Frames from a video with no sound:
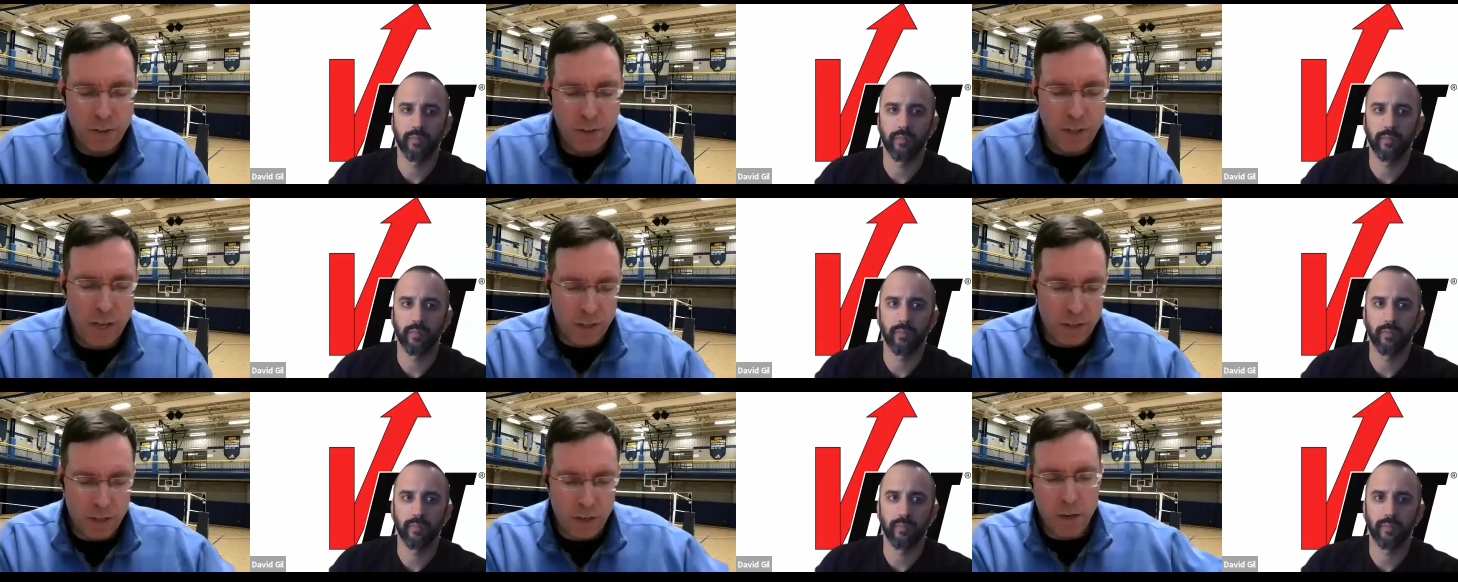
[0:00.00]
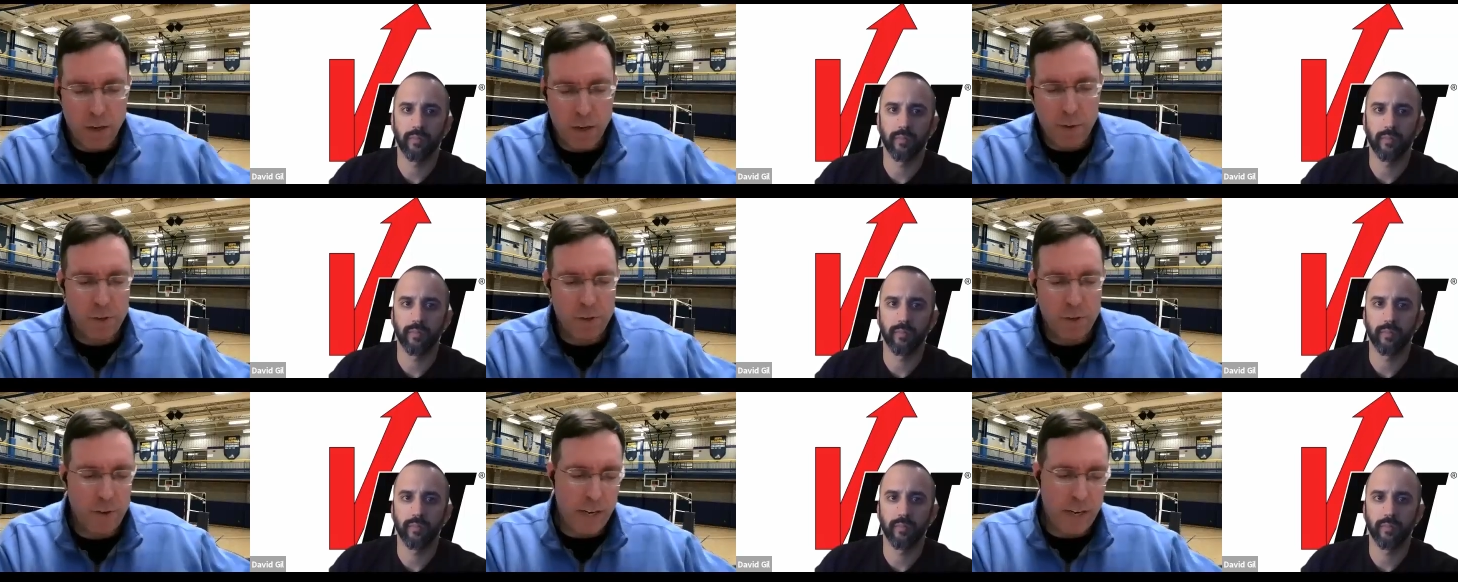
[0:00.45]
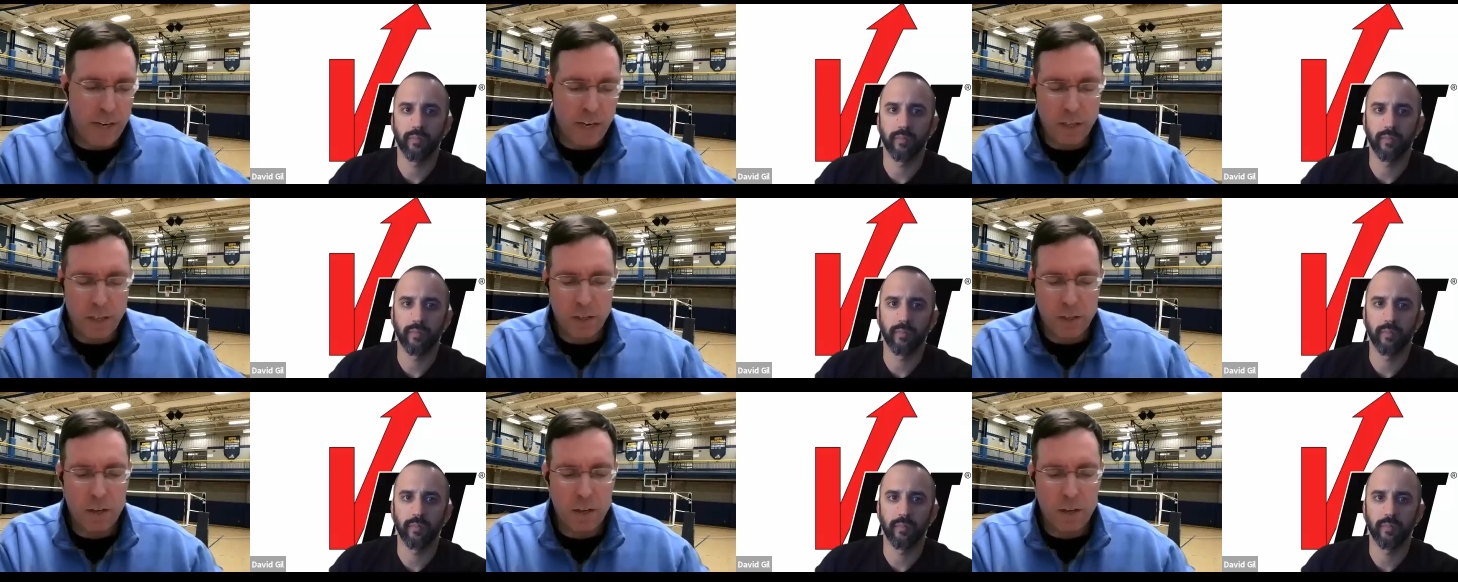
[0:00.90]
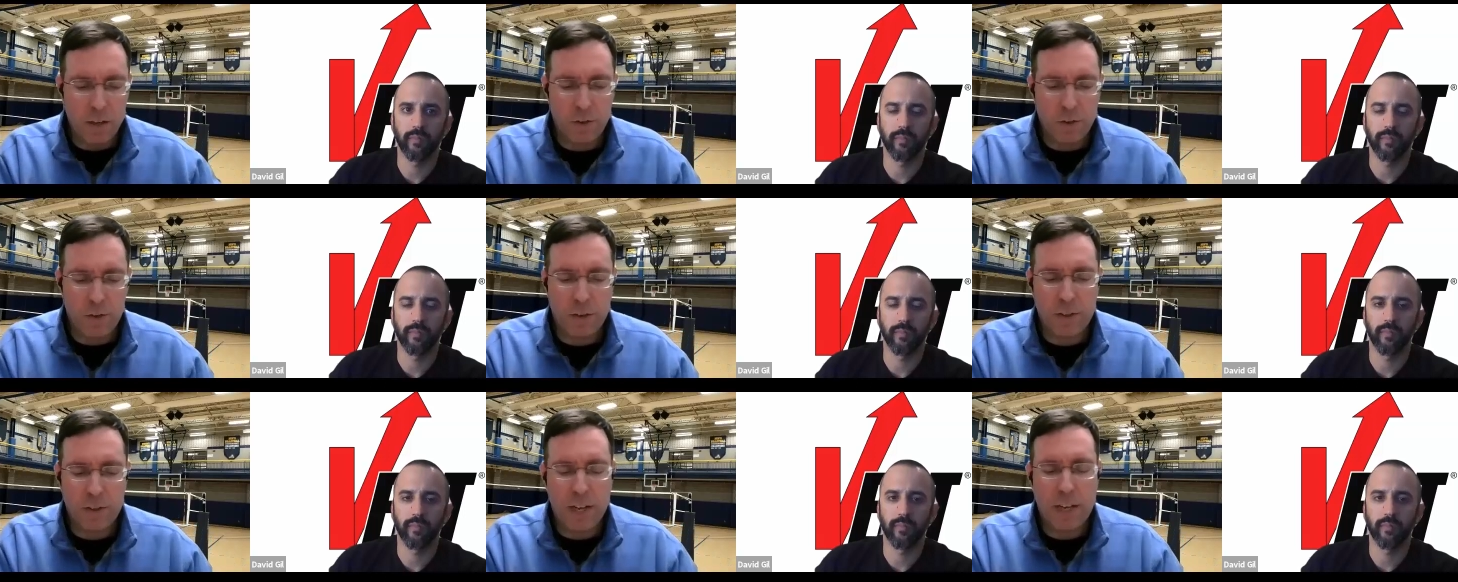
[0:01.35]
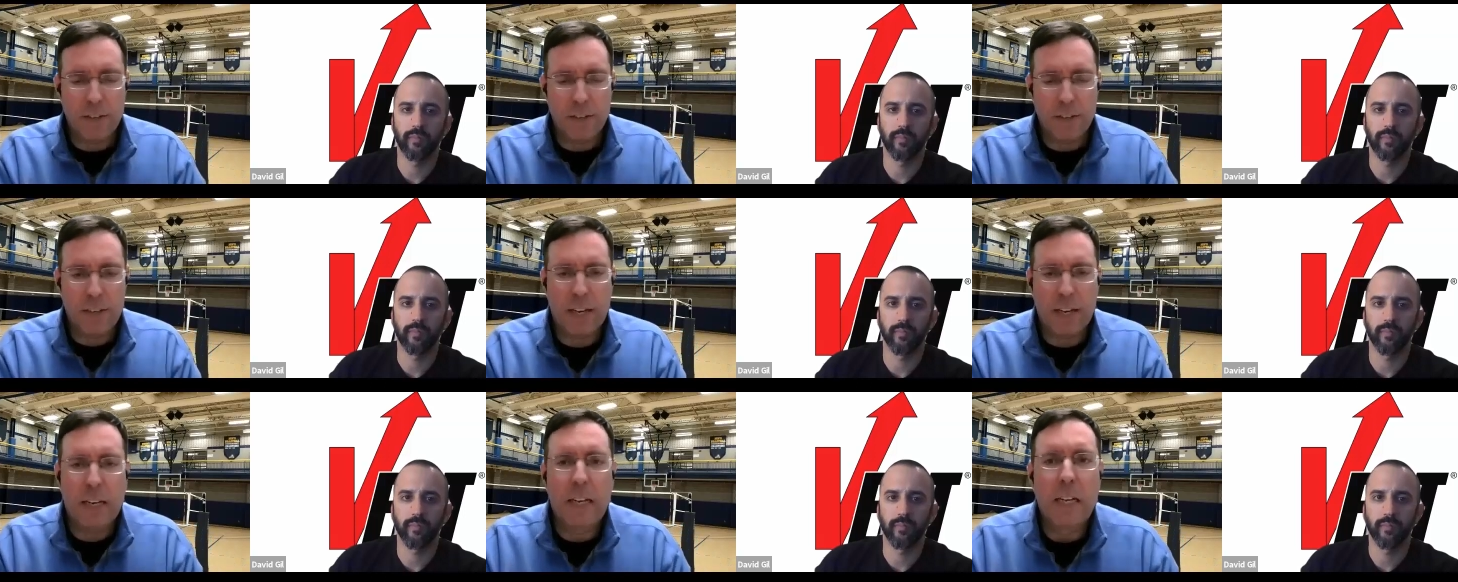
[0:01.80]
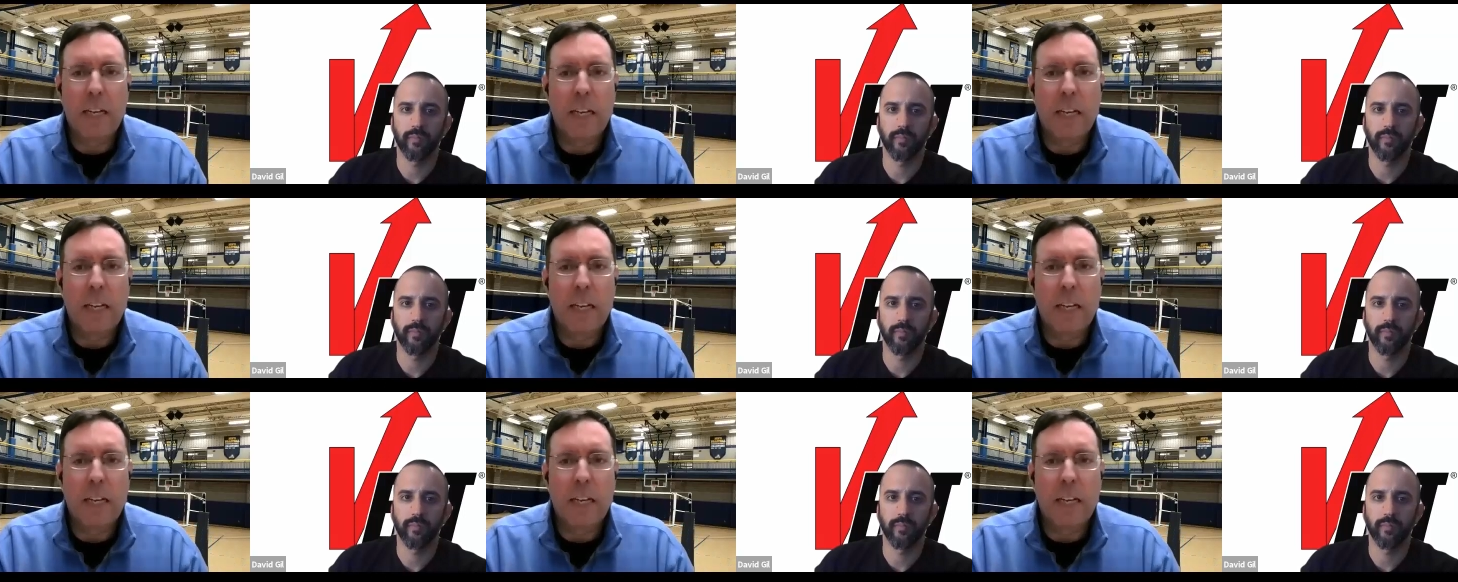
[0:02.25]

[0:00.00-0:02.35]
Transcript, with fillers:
Speaker 1: not talking about training, I'll I'll address that in a second.